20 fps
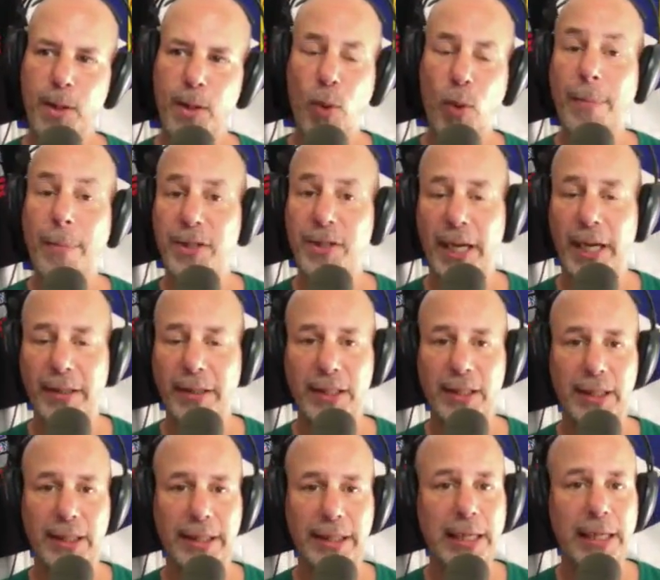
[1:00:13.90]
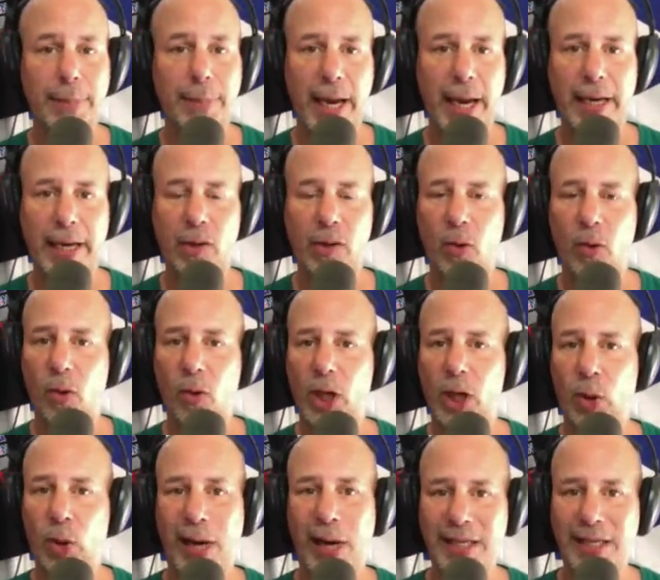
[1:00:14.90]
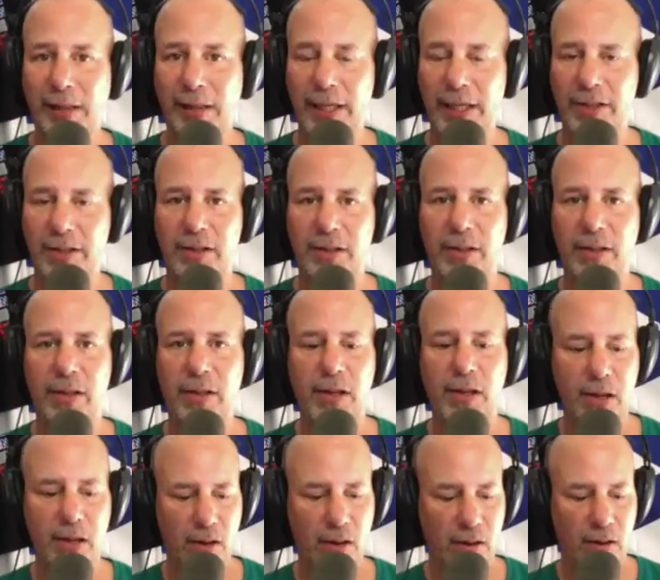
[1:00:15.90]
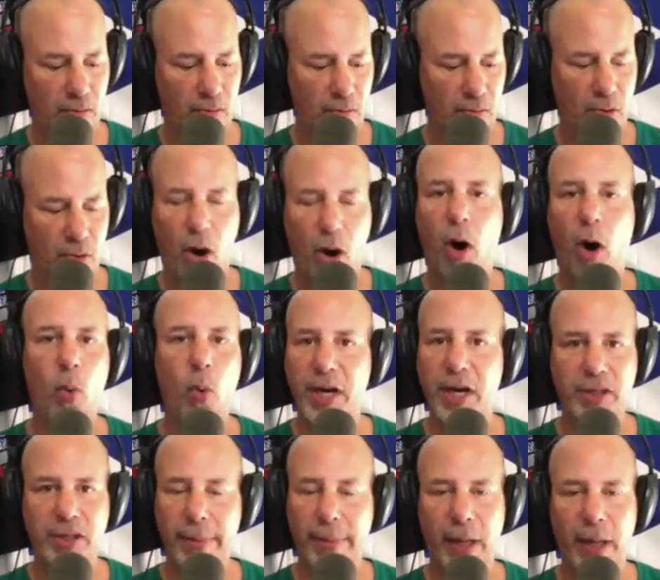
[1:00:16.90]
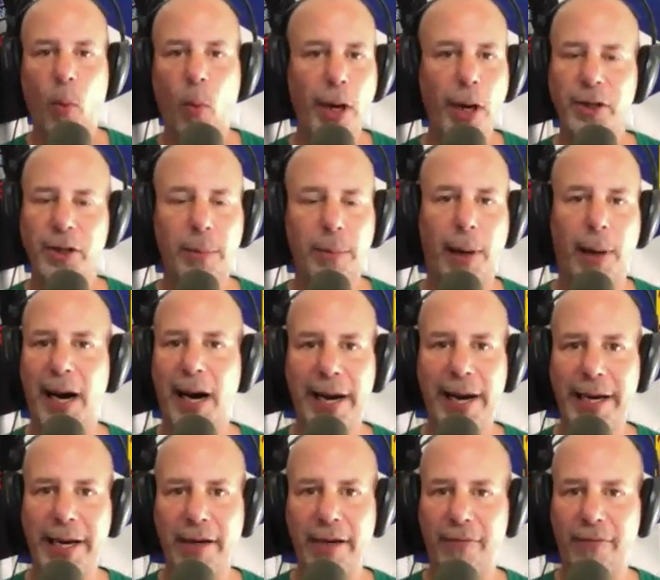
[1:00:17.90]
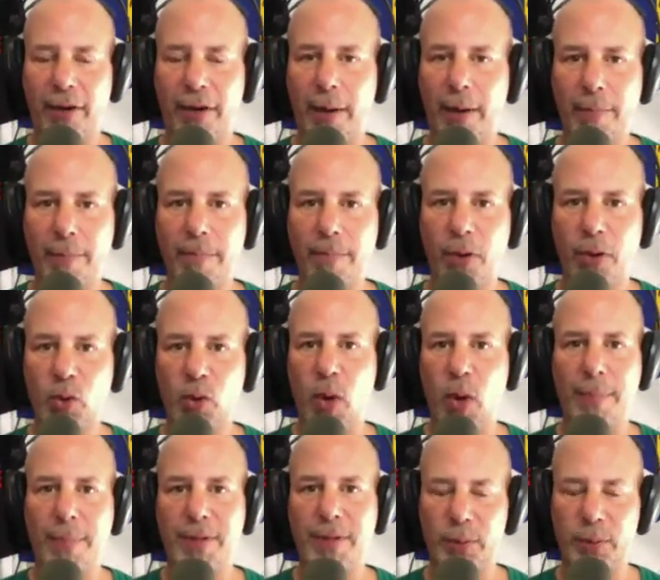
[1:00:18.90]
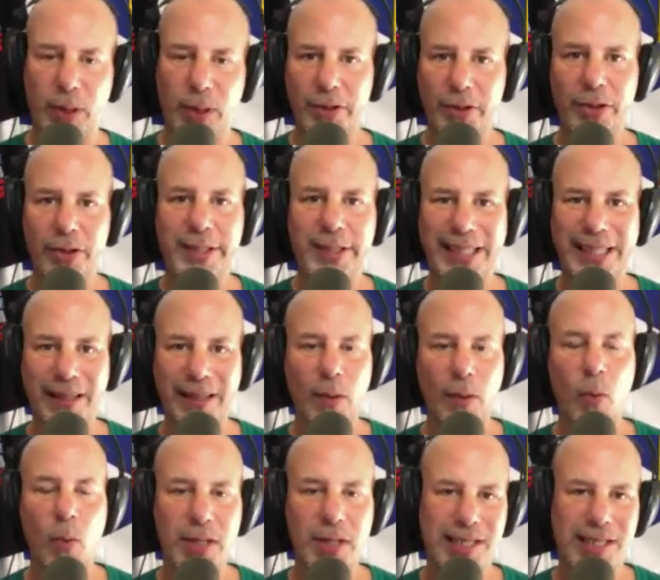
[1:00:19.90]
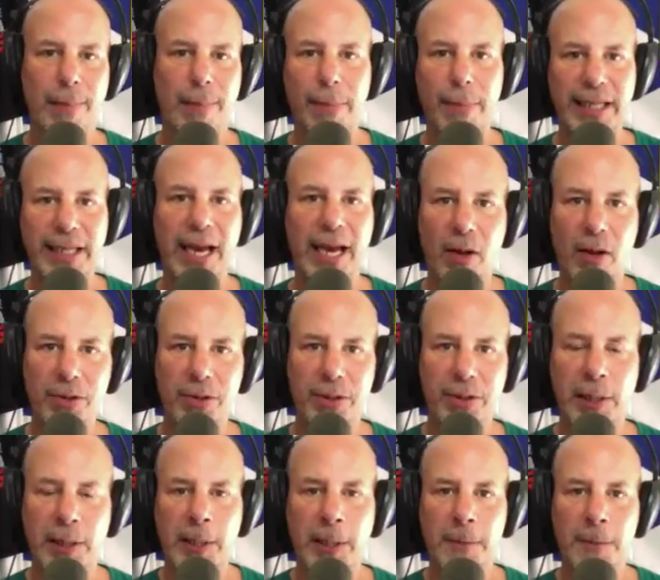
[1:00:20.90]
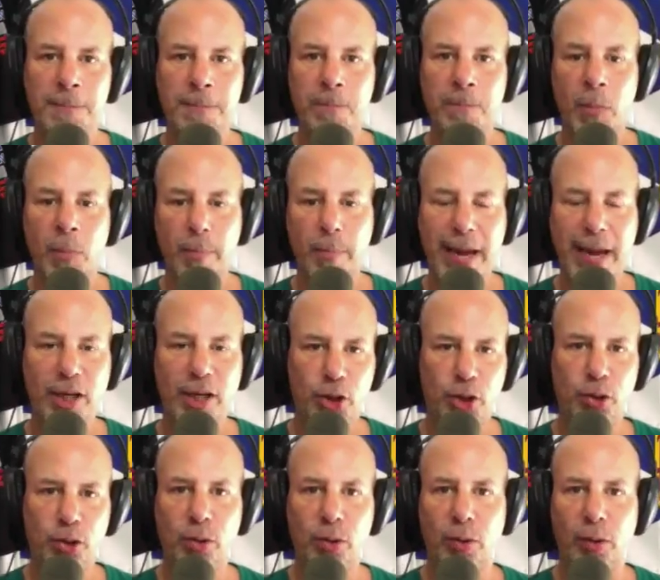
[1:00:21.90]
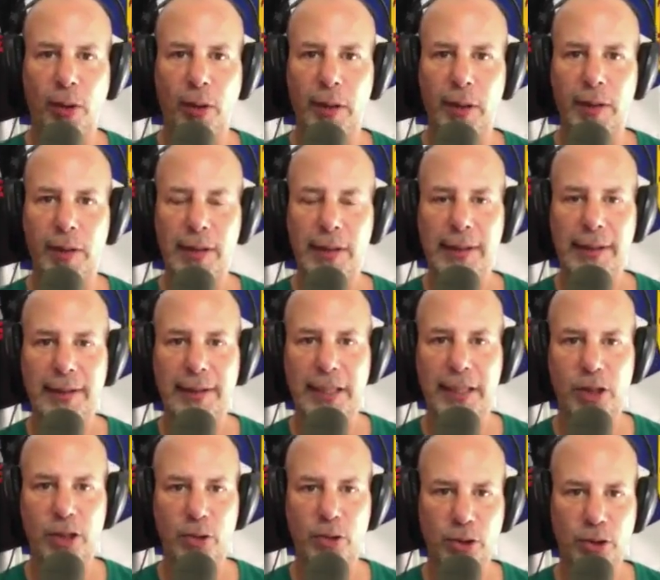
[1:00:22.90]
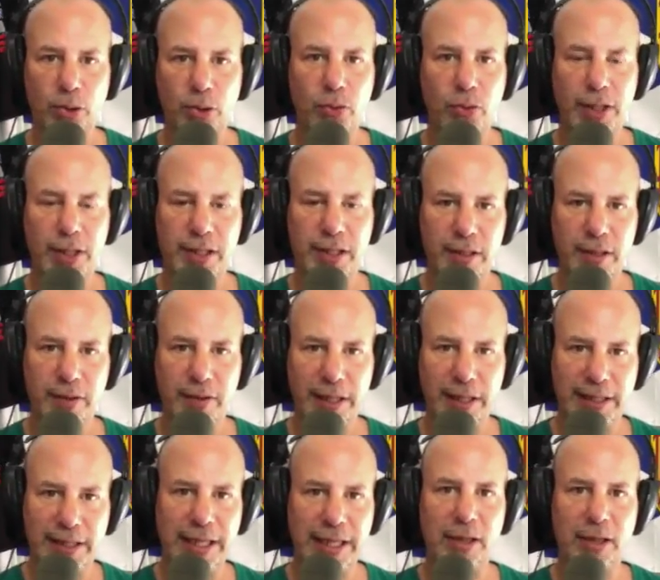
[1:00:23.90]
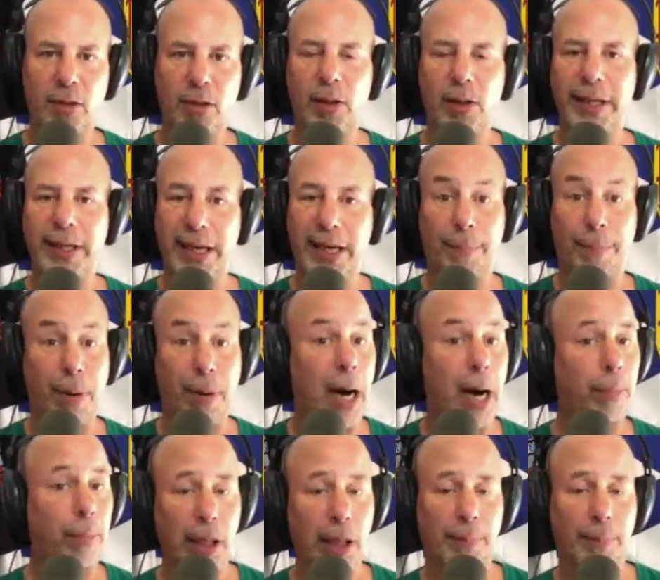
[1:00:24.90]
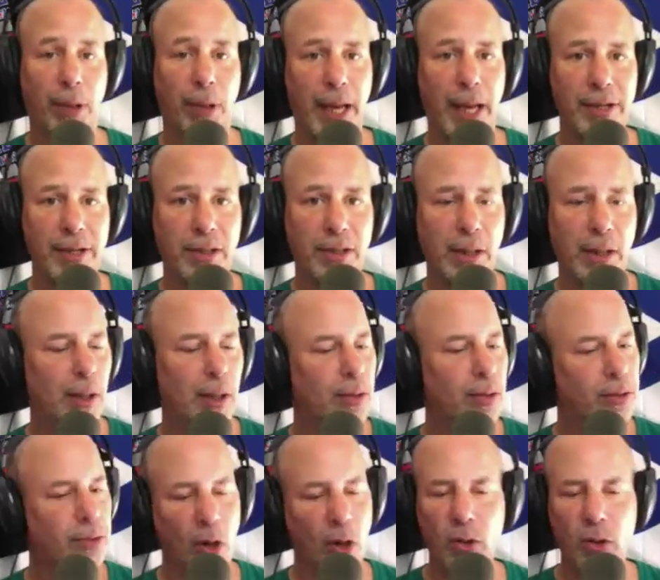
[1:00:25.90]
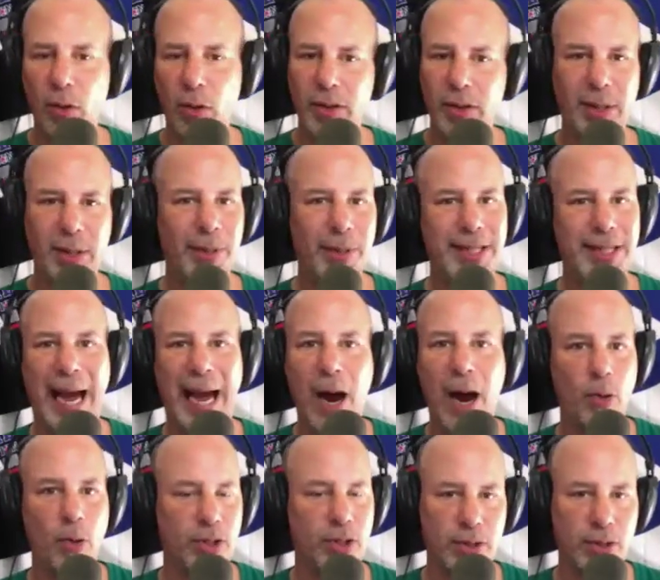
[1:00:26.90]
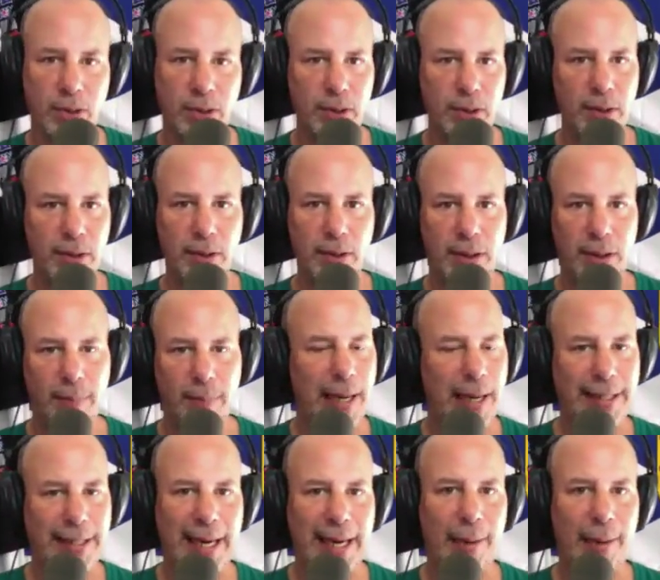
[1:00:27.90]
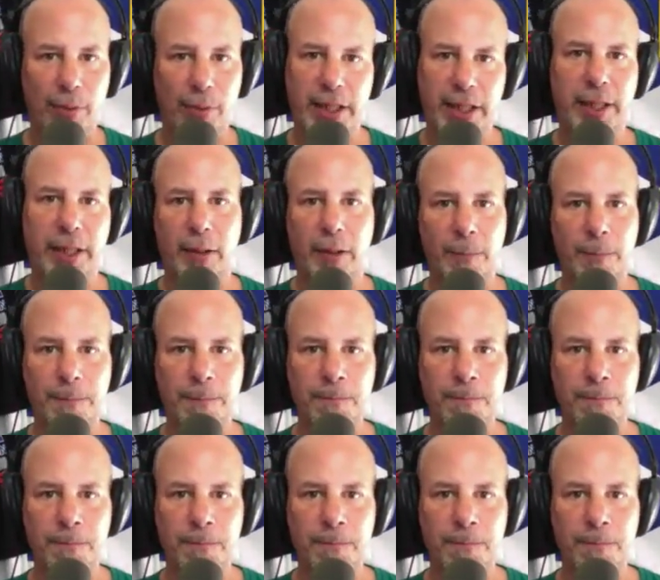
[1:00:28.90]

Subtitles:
website, eBay or Craigslist, always, no matter what you're buying from those websites, whenever you're dealing with somebody else, make sure that you do the deal in a public place. Don't go to someone's house to buy camera gear.